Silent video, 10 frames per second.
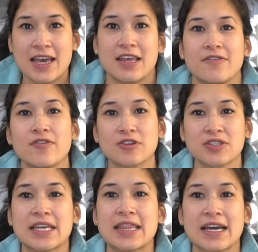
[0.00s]
And
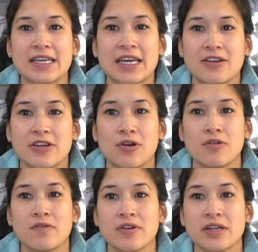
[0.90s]
unfortunately, that carried
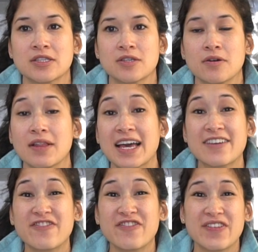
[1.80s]
over into
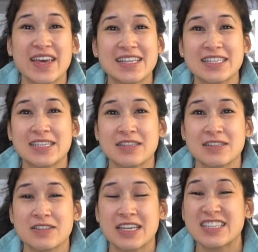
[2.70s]
life,
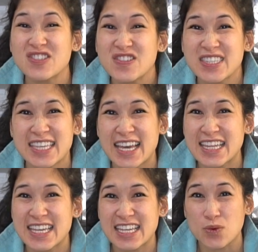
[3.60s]
into
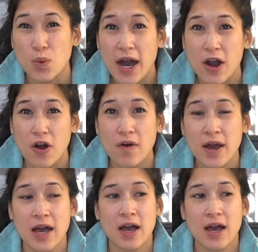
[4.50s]
skating as well.